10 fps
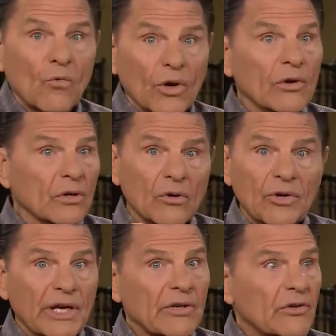we're going to go
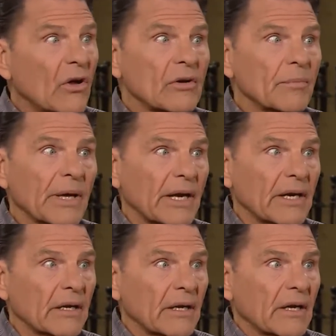ahead and talk about
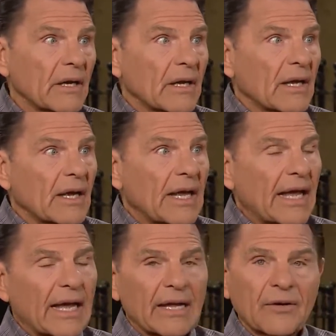it.
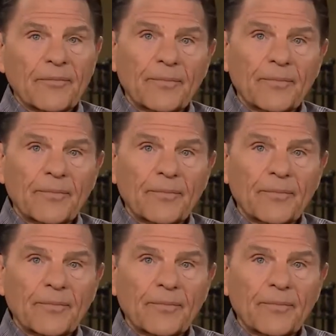And